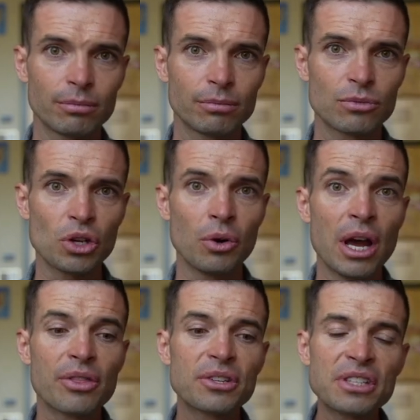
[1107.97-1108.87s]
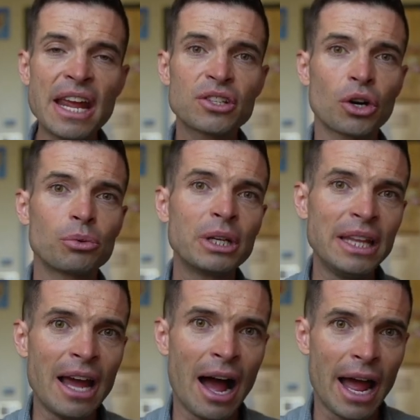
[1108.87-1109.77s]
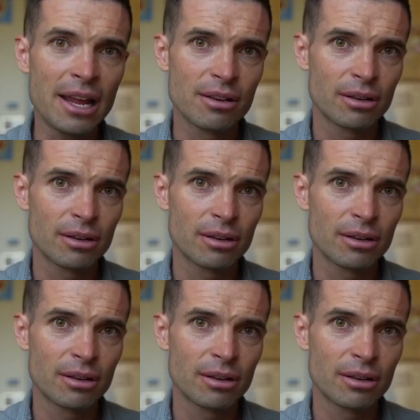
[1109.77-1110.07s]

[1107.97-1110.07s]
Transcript: So the stakes are really high,